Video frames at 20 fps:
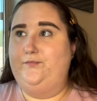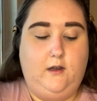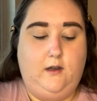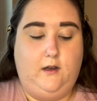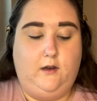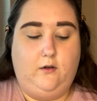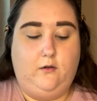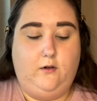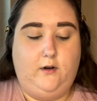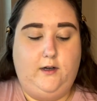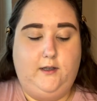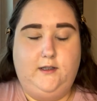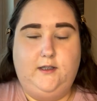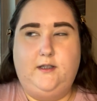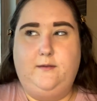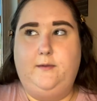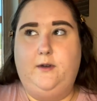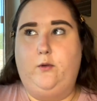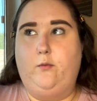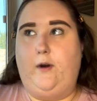According
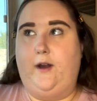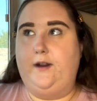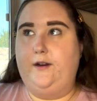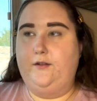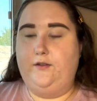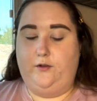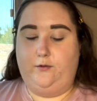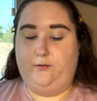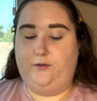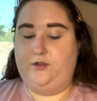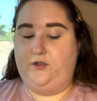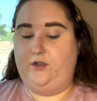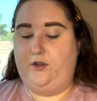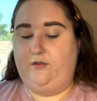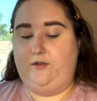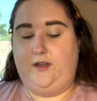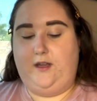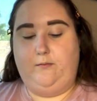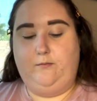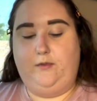to McGuire, there was
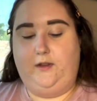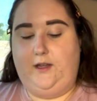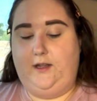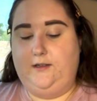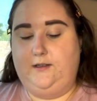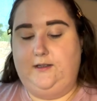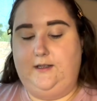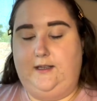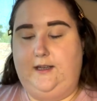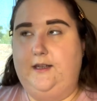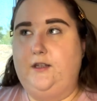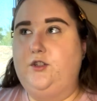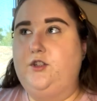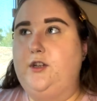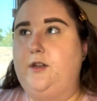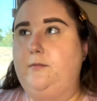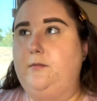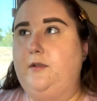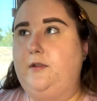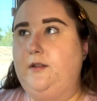no game plan to get
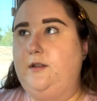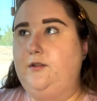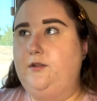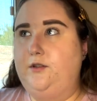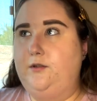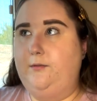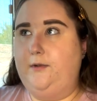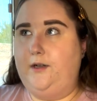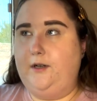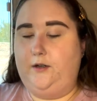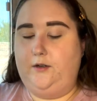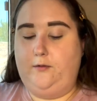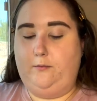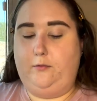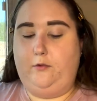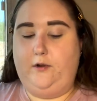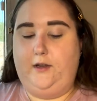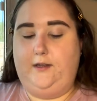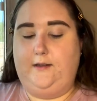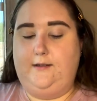Chamberlain to
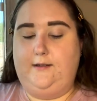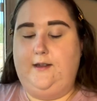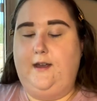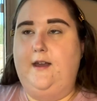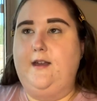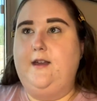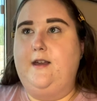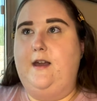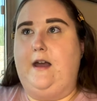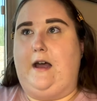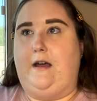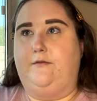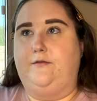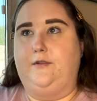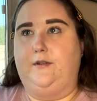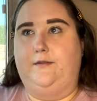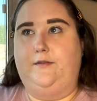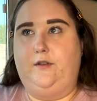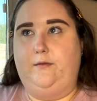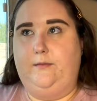100 points.
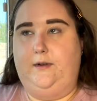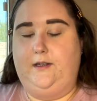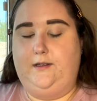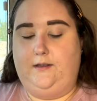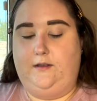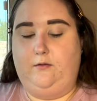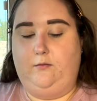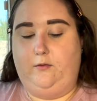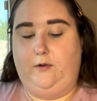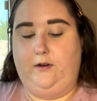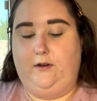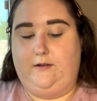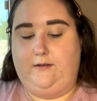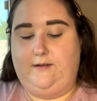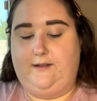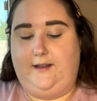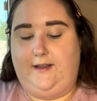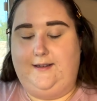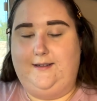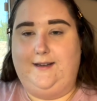After a few minutes, the
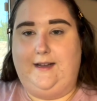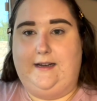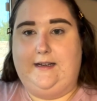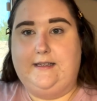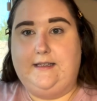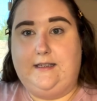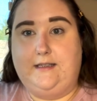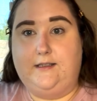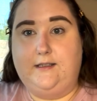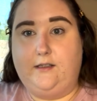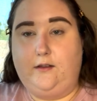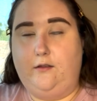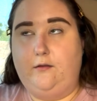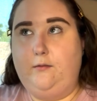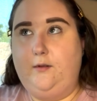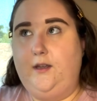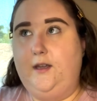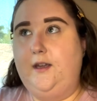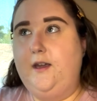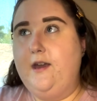Warriors led
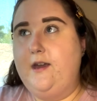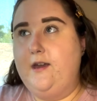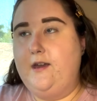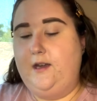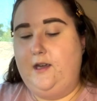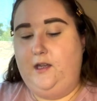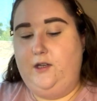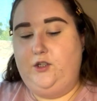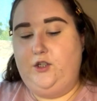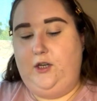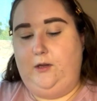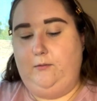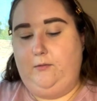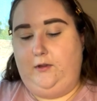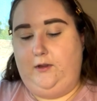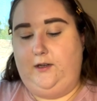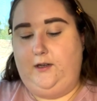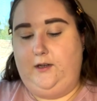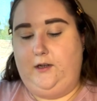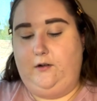19-3.
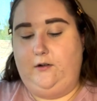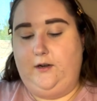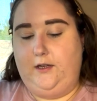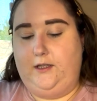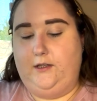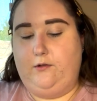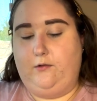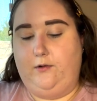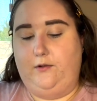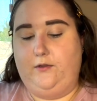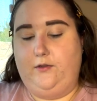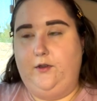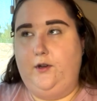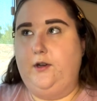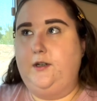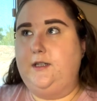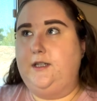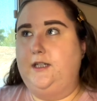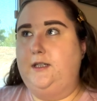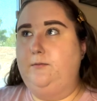Chamberlain had already scored
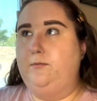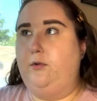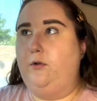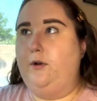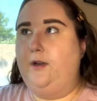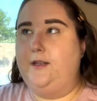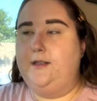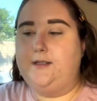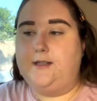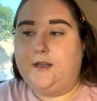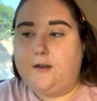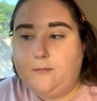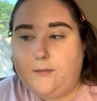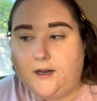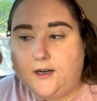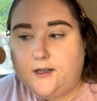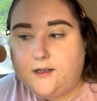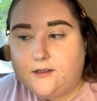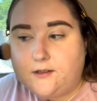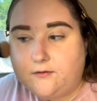13 points and
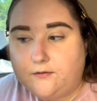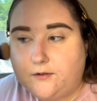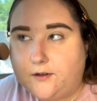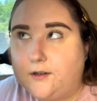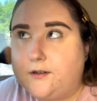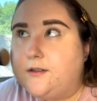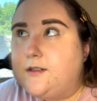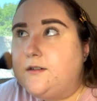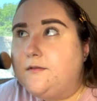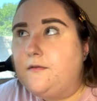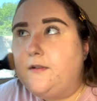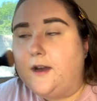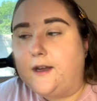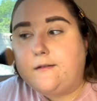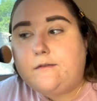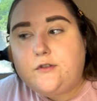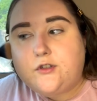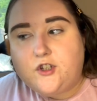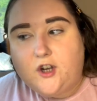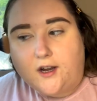made his first
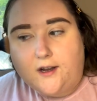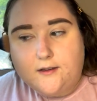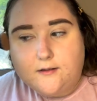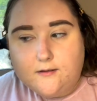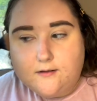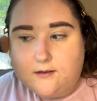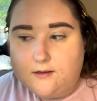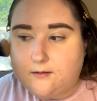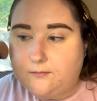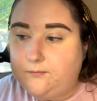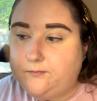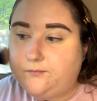five shots.